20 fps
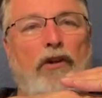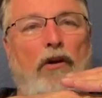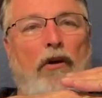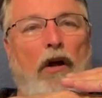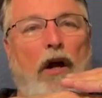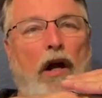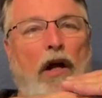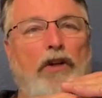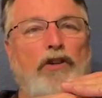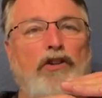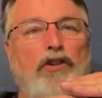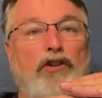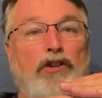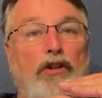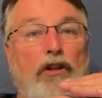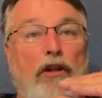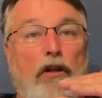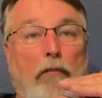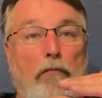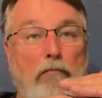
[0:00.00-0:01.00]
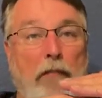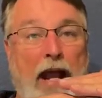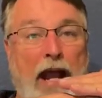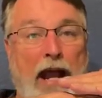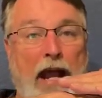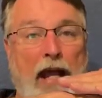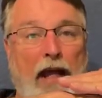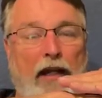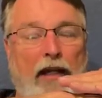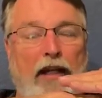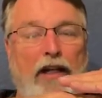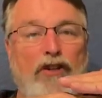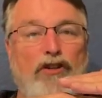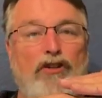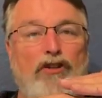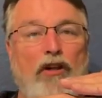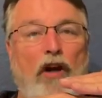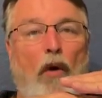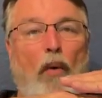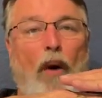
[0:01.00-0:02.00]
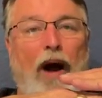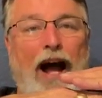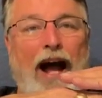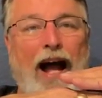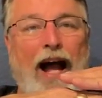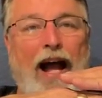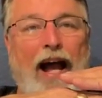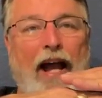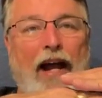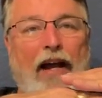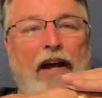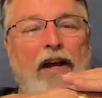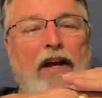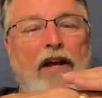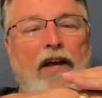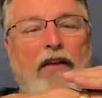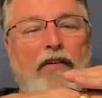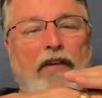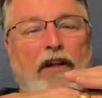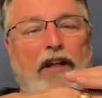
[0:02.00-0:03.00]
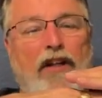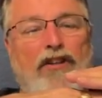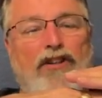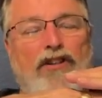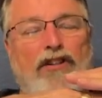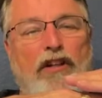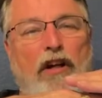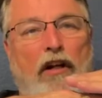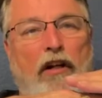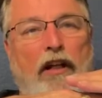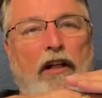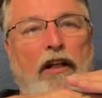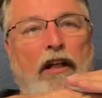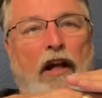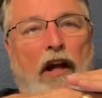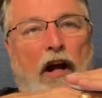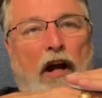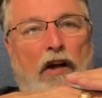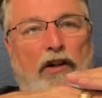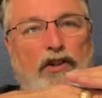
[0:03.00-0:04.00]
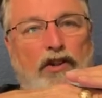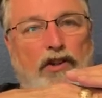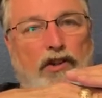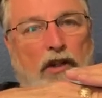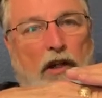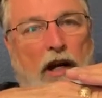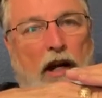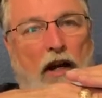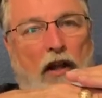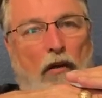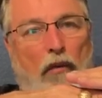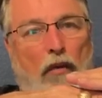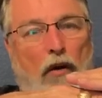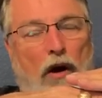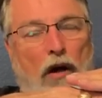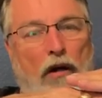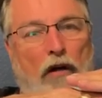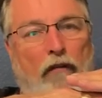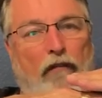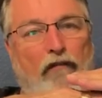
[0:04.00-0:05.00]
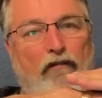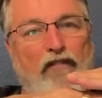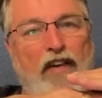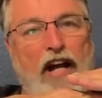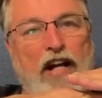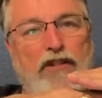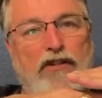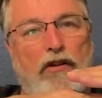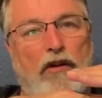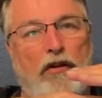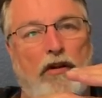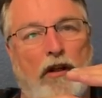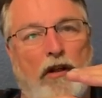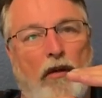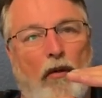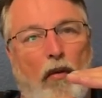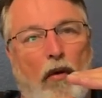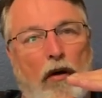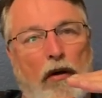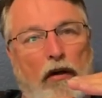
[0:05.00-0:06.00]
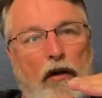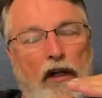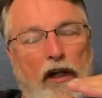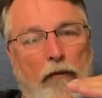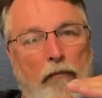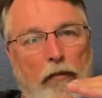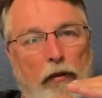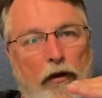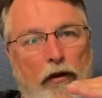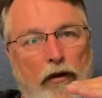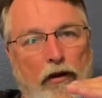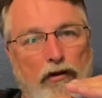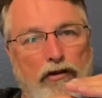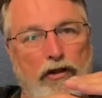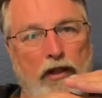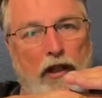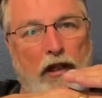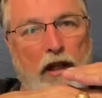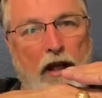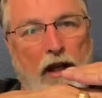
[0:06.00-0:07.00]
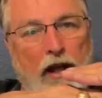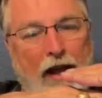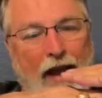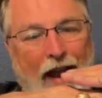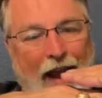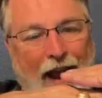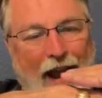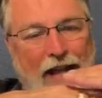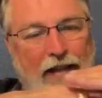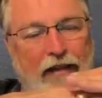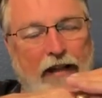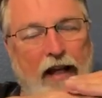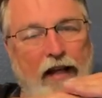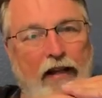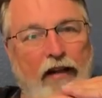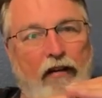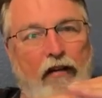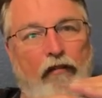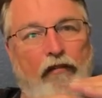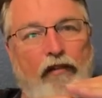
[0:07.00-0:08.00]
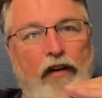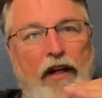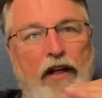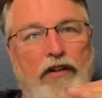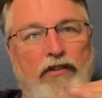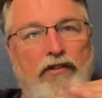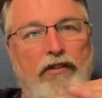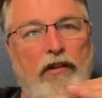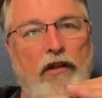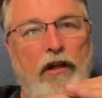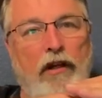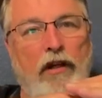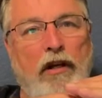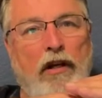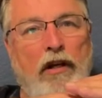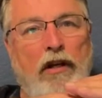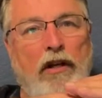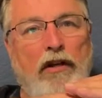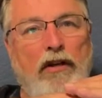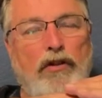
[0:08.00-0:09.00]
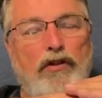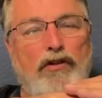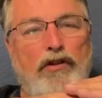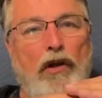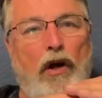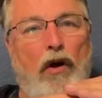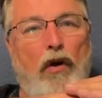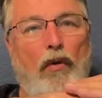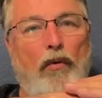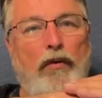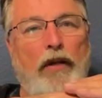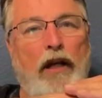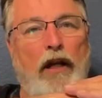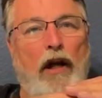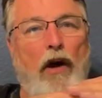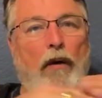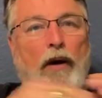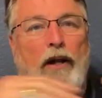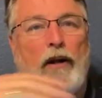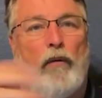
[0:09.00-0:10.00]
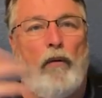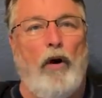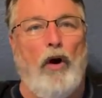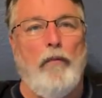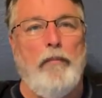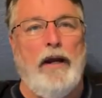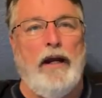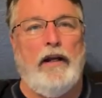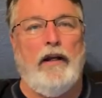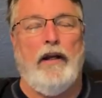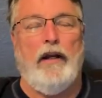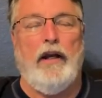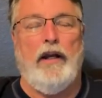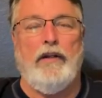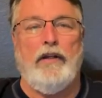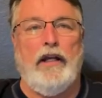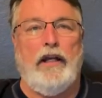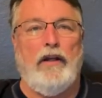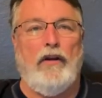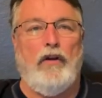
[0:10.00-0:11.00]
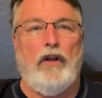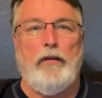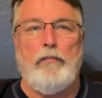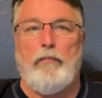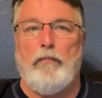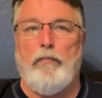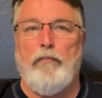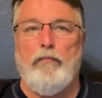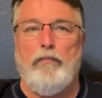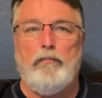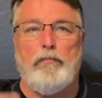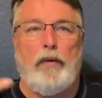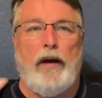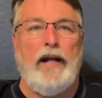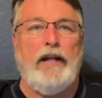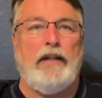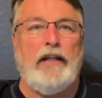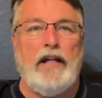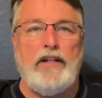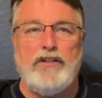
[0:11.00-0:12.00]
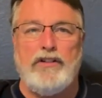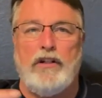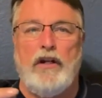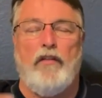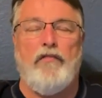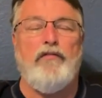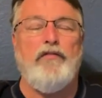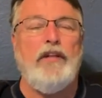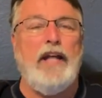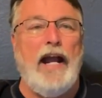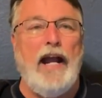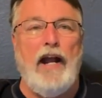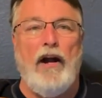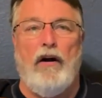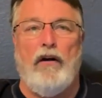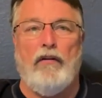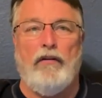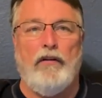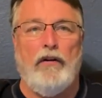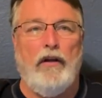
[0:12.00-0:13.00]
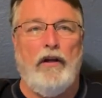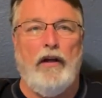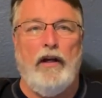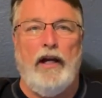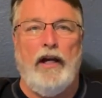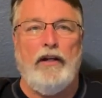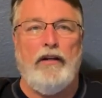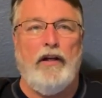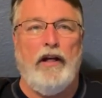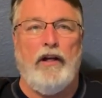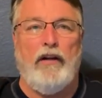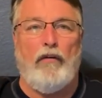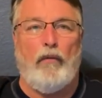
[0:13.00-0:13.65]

oxygen demand is so high that it's sucking the oxygen out of the water faster than the water can produce it at that interface. So they go anaerobic, and they can only break that stuff down at a